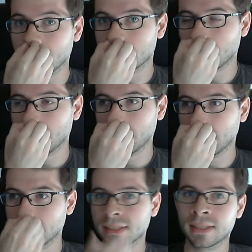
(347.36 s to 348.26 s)
Some
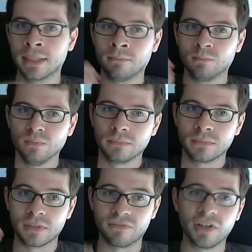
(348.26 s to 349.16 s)
things,
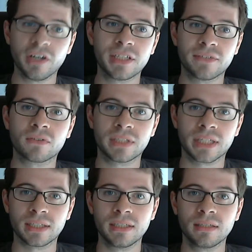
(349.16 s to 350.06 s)
very difficult
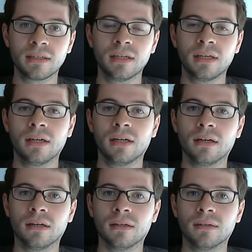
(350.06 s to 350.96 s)
technique,
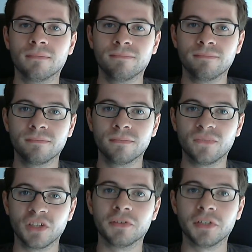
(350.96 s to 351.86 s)

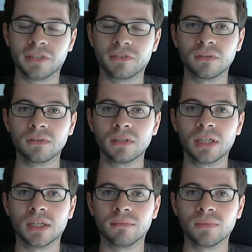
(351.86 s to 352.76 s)
very, very difficult.
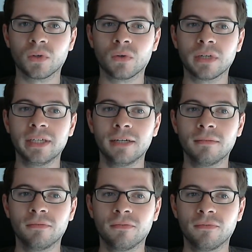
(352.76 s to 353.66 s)
The whole idea
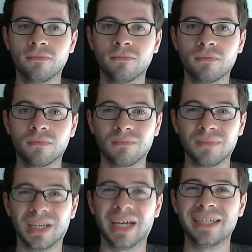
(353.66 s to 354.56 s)
of
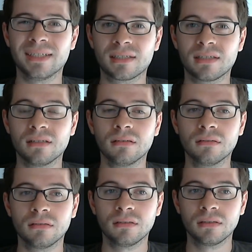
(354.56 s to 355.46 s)
lying
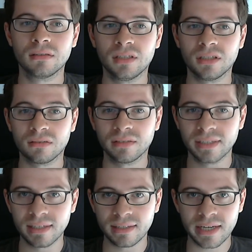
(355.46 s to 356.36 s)
still,
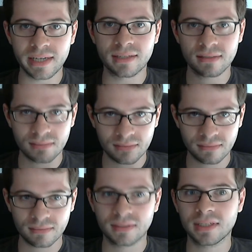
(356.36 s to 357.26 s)
it takes
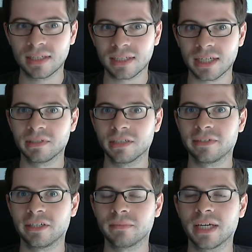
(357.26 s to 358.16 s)
time to
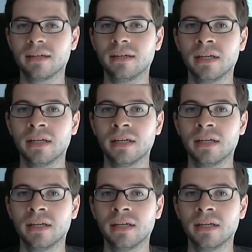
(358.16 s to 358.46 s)
develop that.